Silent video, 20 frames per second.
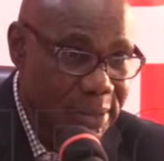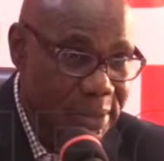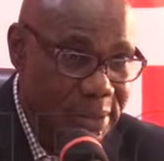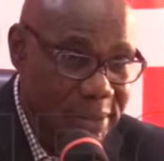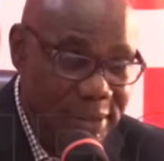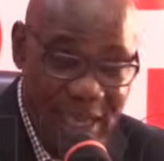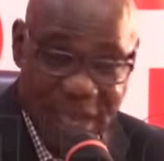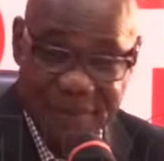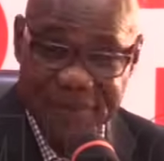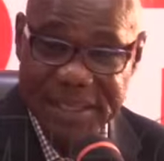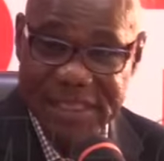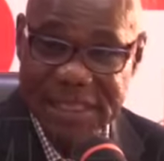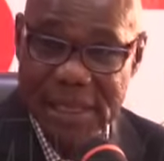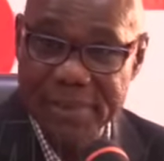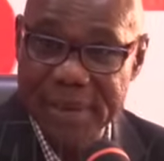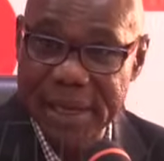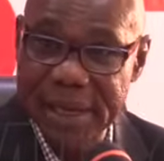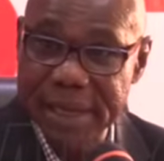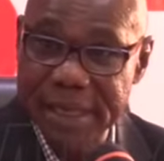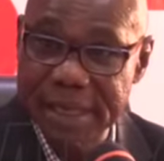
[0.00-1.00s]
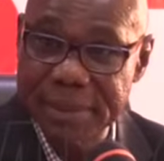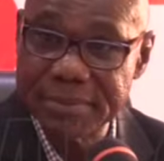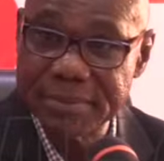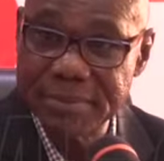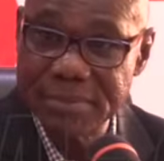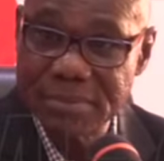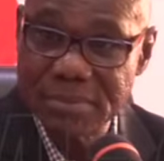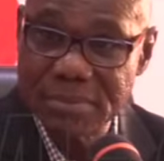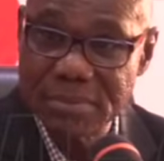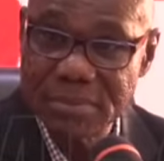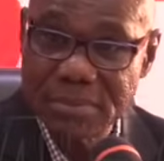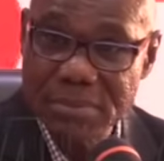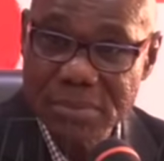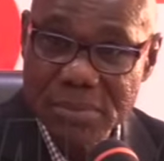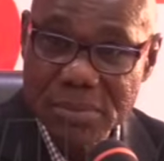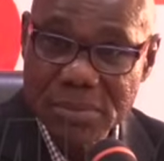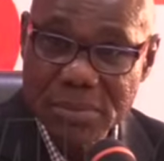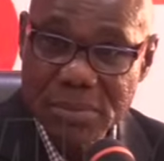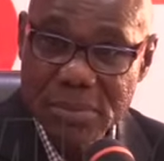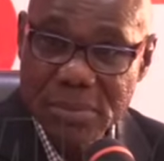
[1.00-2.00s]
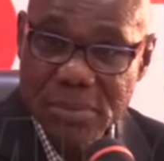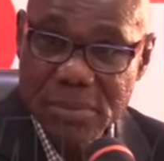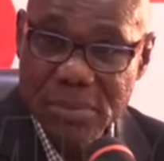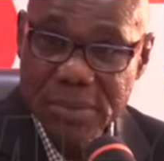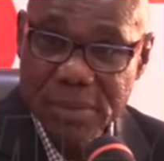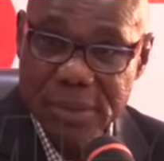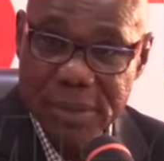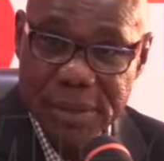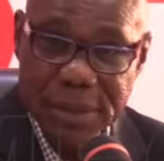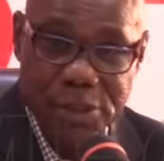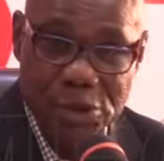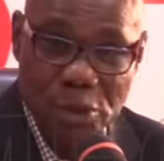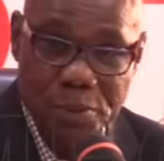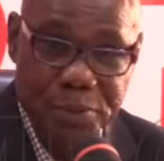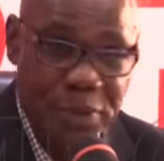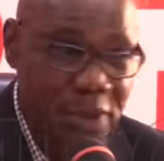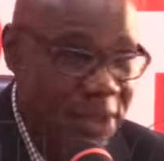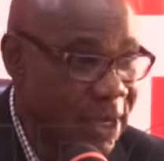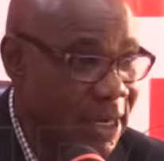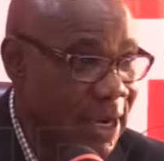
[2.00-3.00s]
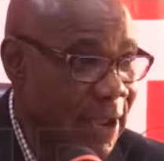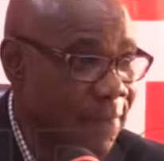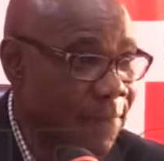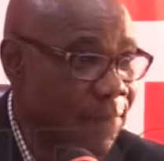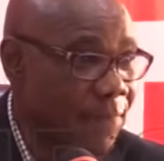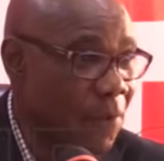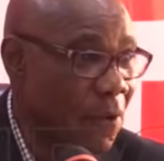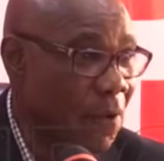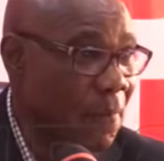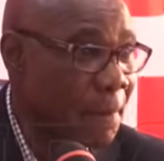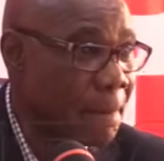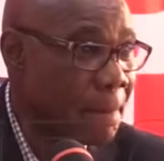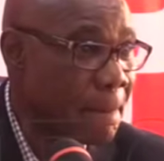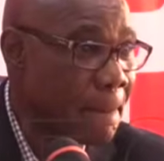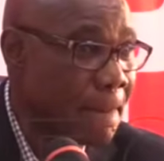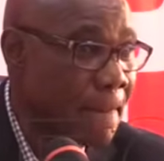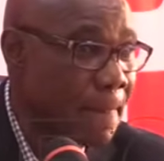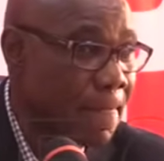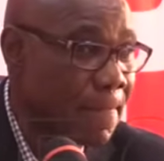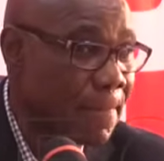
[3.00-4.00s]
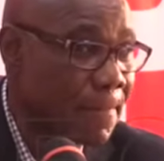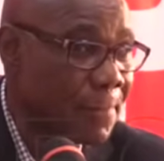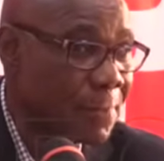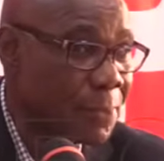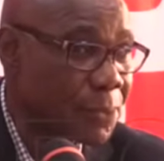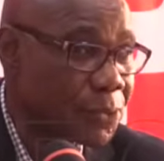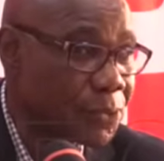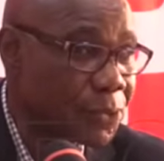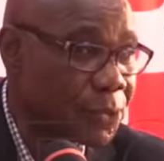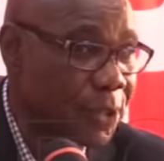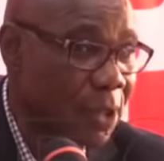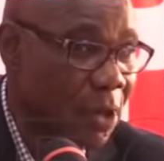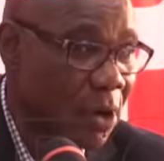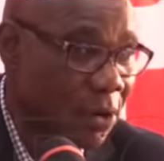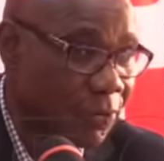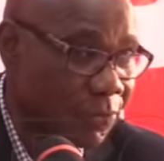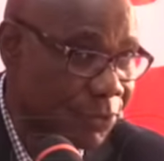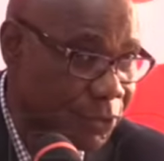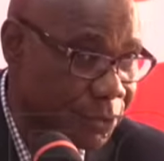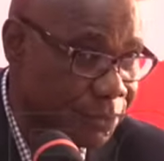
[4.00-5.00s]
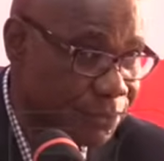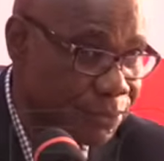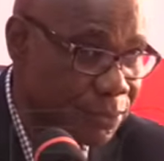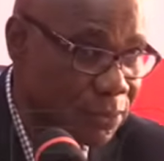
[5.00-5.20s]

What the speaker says: diverted by him in a subterranean form to the governor.